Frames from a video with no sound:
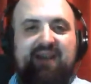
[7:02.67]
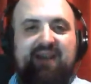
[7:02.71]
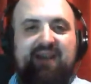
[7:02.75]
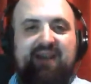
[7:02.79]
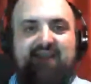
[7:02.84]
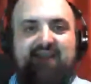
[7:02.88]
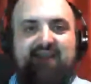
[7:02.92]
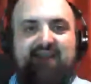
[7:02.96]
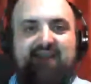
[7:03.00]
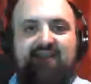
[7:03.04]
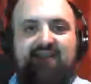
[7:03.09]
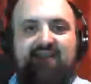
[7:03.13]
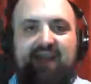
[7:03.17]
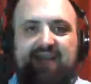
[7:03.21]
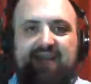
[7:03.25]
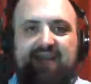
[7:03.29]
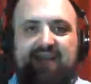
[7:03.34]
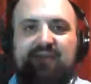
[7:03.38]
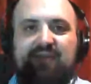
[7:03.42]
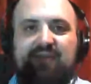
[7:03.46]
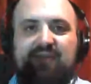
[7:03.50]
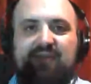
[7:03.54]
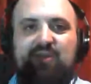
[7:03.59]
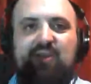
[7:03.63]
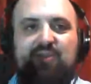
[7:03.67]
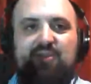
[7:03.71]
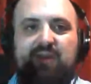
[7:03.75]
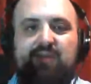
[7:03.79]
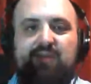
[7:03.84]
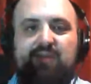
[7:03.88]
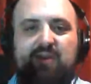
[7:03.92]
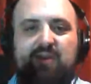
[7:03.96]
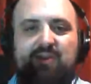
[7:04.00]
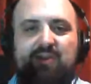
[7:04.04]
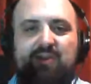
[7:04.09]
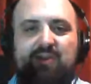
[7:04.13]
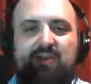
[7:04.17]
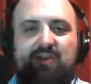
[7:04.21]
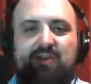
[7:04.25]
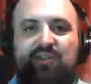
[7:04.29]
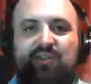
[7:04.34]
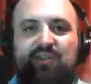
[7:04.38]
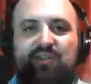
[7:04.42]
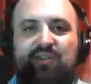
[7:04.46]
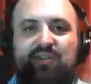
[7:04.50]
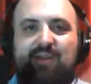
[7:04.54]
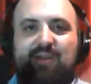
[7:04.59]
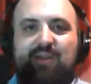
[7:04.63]
Hey, don't get too close to me. But the
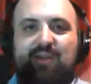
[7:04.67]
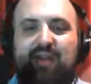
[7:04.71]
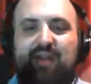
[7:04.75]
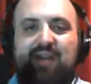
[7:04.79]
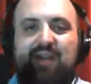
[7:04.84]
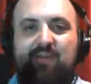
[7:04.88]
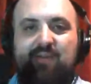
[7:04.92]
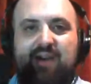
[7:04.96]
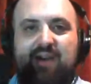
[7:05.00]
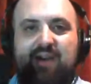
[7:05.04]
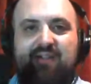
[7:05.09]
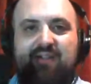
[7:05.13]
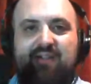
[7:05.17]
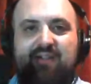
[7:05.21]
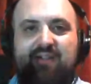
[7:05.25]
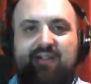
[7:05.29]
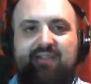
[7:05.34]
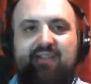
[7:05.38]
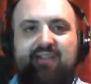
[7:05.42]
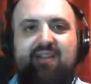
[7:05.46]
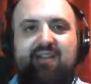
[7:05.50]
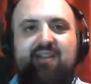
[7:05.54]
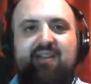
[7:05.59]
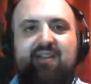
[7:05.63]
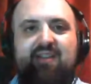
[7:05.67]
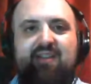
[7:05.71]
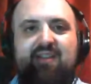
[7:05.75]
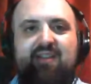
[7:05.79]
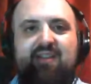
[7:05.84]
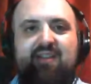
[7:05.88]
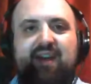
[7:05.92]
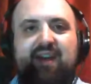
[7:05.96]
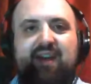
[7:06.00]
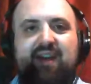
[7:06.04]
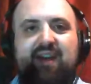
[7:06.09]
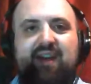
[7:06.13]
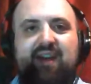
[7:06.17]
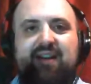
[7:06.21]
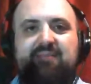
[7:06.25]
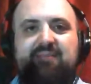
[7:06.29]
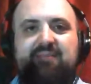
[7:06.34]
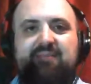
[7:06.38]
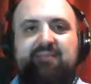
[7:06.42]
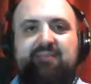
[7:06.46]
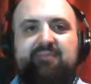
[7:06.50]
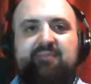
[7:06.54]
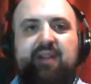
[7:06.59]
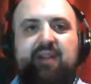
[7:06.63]
words coming out of her mouth
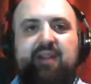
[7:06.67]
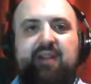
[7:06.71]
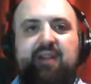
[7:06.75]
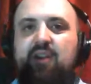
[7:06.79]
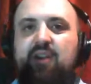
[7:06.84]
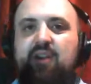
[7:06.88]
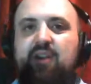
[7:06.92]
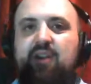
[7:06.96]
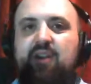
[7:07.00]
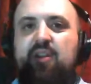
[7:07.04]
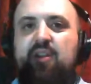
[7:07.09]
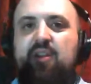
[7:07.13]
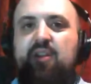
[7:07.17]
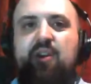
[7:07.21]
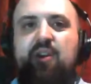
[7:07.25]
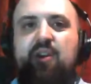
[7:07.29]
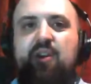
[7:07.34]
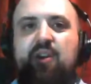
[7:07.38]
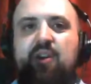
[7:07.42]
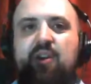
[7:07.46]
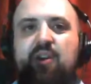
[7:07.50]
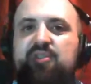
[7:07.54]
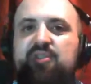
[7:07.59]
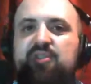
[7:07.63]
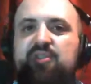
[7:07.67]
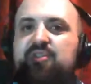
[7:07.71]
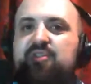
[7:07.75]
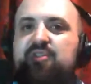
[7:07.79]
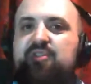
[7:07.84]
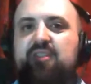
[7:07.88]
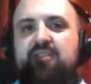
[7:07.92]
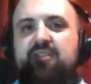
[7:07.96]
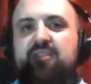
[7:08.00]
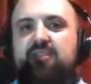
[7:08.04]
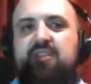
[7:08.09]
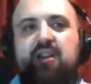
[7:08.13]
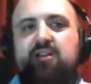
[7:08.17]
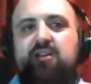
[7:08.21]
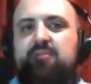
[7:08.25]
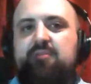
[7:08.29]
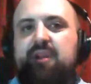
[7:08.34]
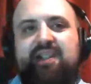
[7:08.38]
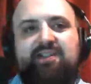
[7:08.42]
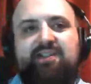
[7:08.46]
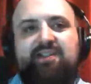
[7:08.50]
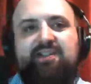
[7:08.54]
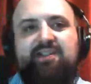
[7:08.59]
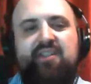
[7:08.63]
were like, no, no, no, it's just, I
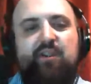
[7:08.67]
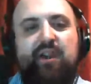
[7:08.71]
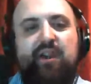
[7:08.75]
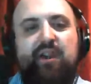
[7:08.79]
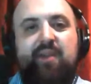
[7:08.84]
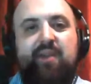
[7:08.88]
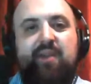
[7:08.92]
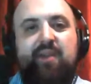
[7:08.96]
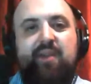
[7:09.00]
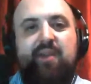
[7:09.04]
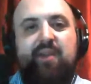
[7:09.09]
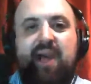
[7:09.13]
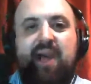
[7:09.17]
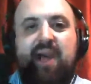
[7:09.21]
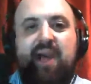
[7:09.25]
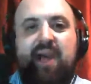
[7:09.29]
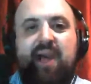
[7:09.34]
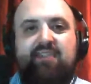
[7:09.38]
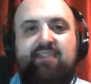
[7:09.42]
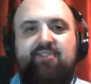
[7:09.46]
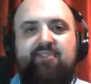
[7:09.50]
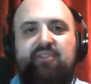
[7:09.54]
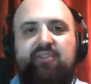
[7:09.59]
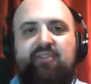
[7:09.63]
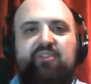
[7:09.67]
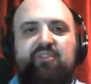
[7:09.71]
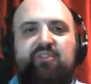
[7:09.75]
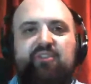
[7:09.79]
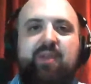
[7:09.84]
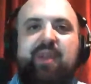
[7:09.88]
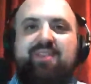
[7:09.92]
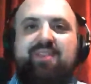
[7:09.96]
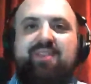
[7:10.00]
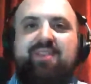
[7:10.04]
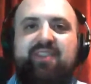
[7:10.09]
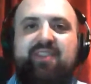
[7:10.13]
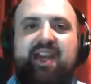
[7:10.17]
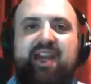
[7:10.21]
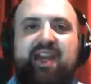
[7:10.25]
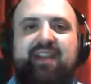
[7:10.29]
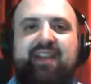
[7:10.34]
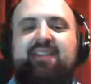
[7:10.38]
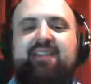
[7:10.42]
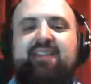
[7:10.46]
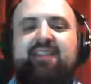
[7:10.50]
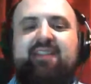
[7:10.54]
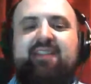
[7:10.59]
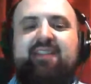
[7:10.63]
just have to go get a package, or don't make a
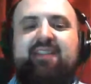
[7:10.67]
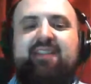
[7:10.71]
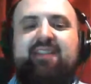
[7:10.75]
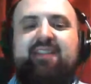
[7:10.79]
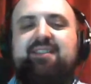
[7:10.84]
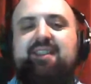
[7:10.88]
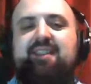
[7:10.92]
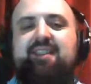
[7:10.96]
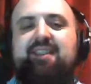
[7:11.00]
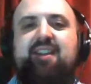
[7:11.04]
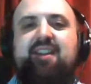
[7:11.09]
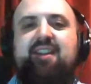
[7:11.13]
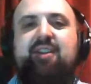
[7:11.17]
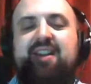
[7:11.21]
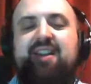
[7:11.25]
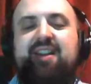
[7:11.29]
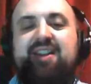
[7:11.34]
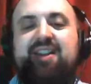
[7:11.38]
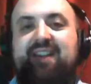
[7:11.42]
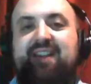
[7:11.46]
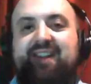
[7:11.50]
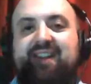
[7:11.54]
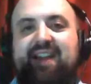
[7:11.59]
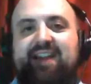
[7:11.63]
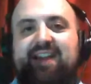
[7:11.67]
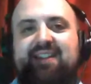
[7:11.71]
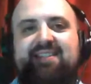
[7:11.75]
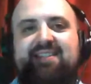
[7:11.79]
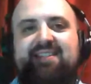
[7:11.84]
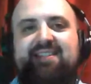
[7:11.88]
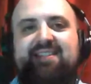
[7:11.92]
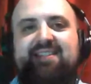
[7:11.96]
snack, or anything like that.